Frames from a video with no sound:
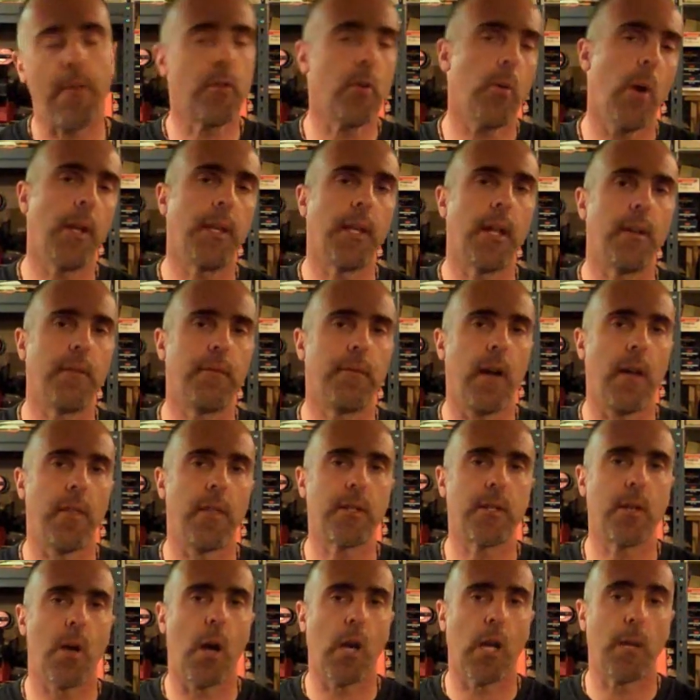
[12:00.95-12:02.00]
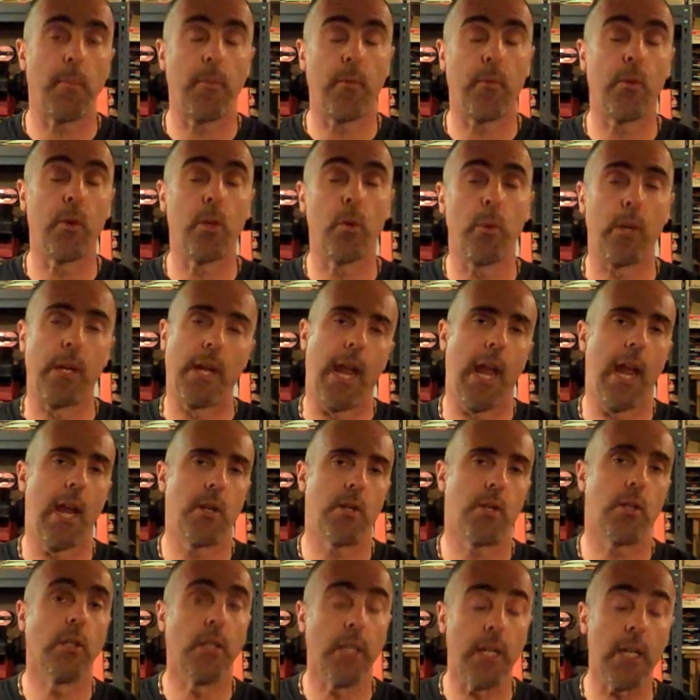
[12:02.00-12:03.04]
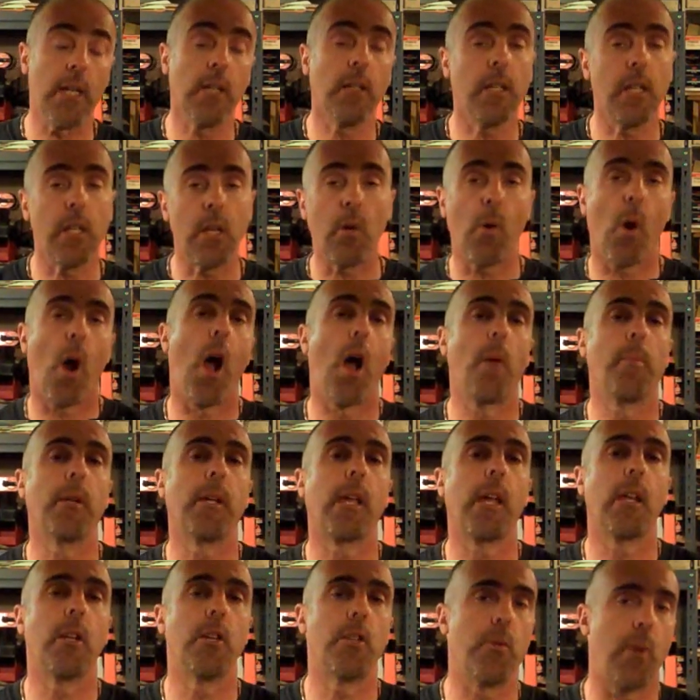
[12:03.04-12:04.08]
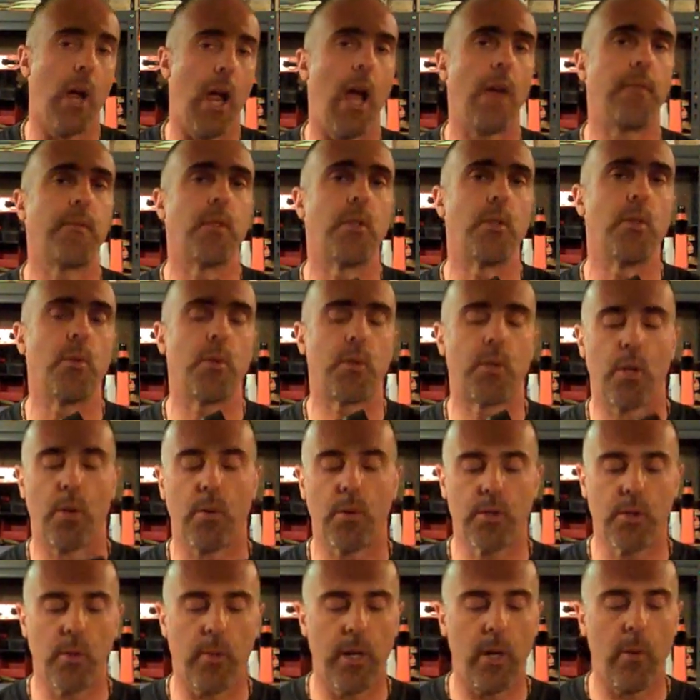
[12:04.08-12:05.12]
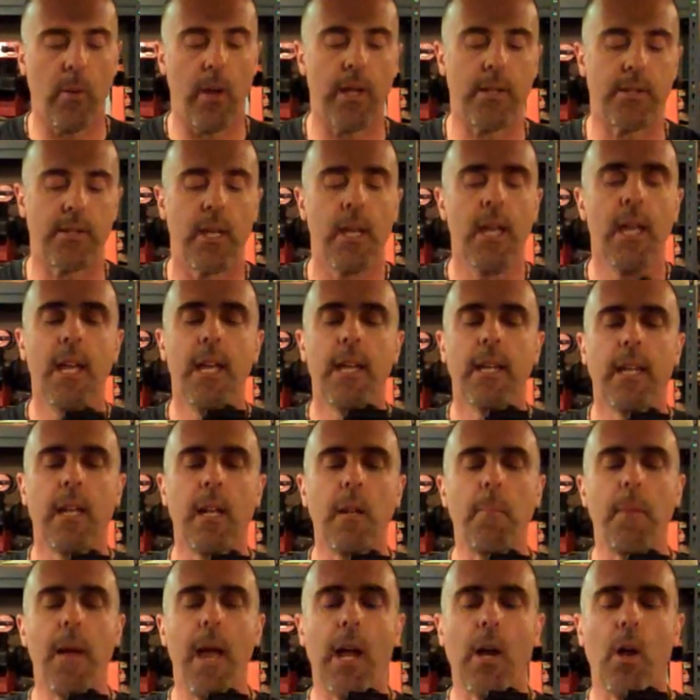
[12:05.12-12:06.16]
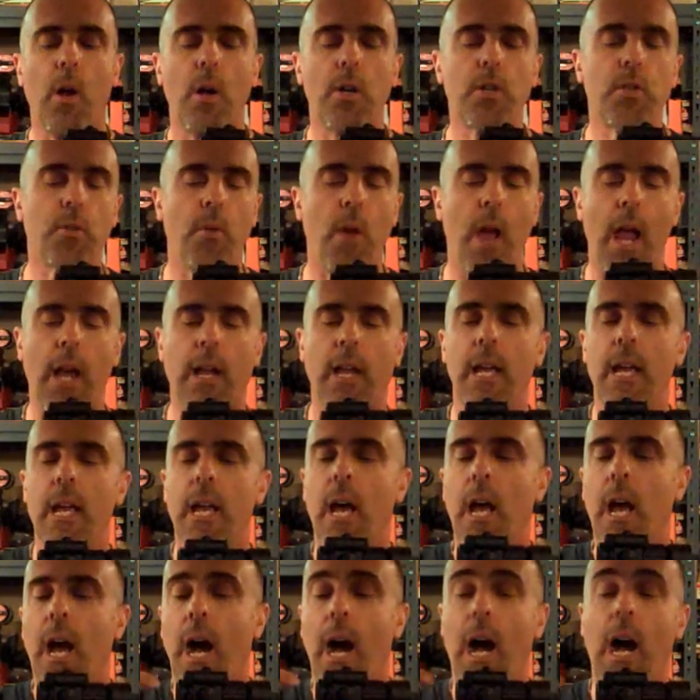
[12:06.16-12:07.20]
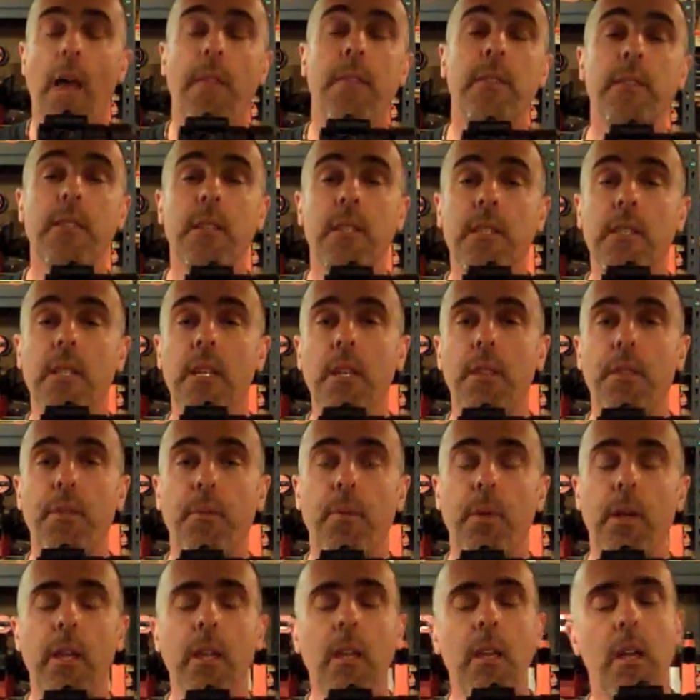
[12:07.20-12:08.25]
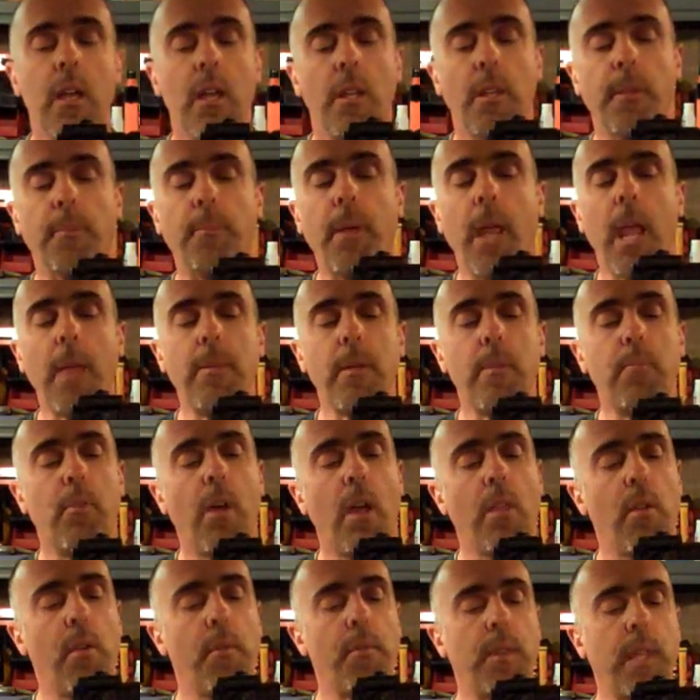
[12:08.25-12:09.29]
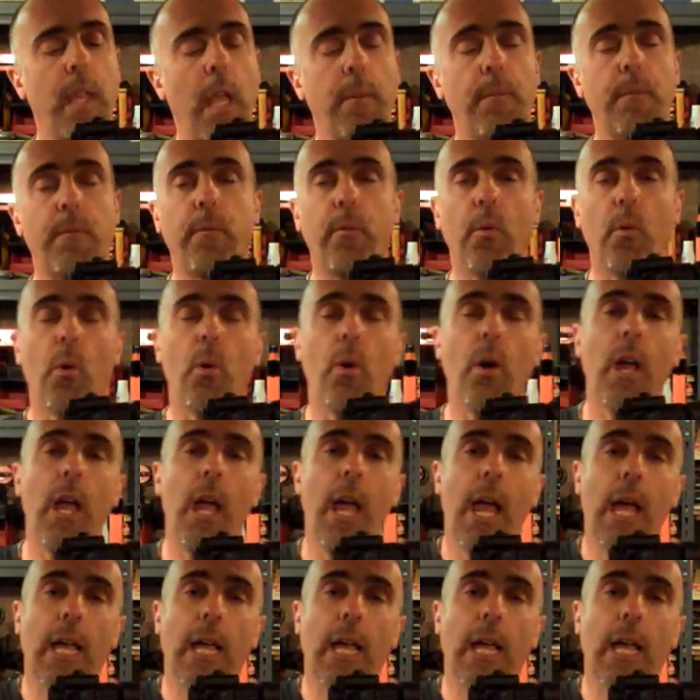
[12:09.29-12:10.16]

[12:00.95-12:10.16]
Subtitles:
to identify the target before you engage. Legally, you're obligated. You have to do so. So anyways, getting back on track, this is the C3, the baby brother of the M4.